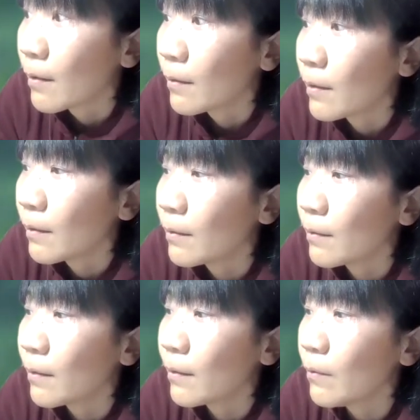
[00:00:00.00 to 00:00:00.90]

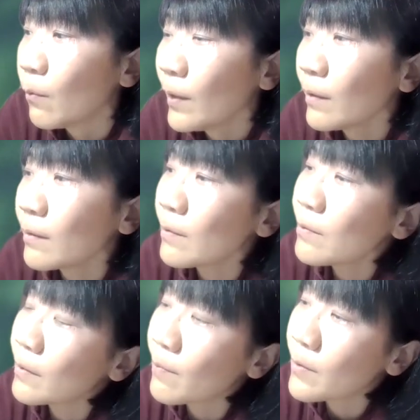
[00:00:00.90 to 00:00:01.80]
when it
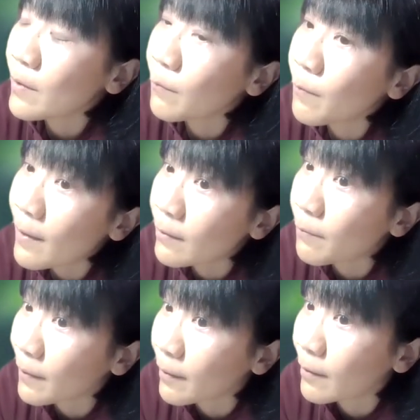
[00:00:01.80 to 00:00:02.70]
comes to the
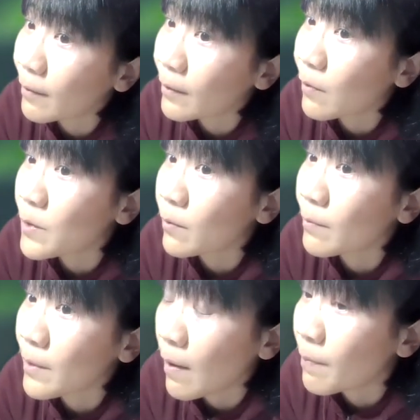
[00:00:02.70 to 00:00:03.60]
first one, like a division
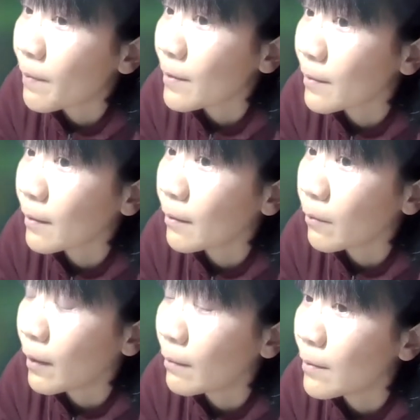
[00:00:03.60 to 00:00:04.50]
of surplus,
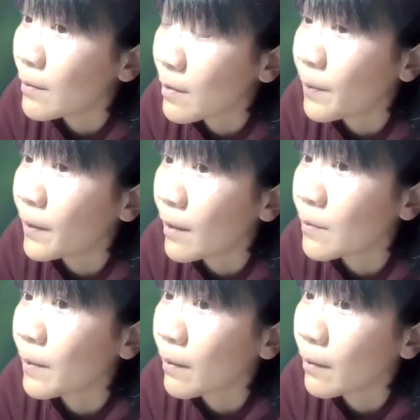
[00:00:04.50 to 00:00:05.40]
Japan
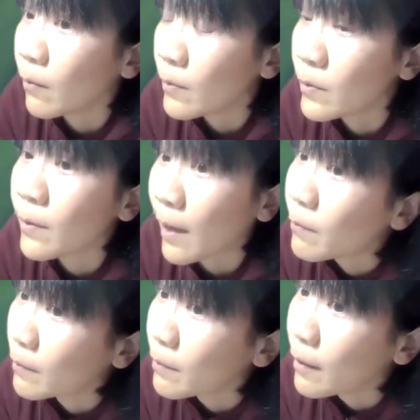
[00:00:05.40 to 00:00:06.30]
has been also
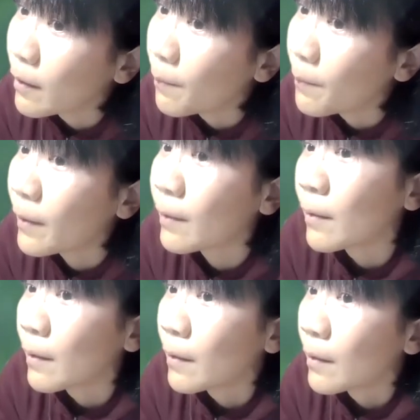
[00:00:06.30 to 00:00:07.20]
careful, but
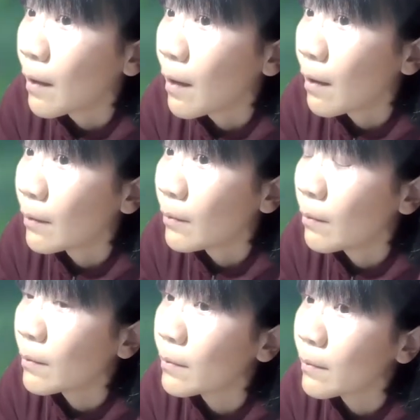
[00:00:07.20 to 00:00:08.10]

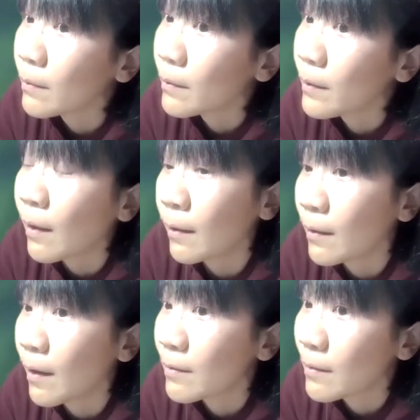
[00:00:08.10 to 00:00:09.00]
not
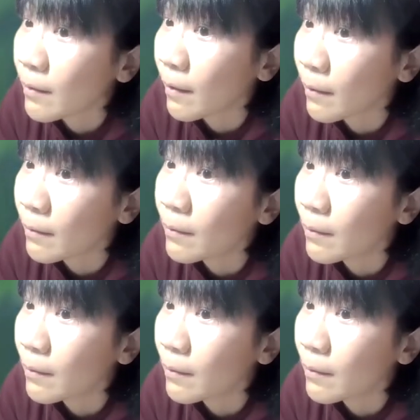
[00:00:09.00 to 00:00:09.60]
that hesitant.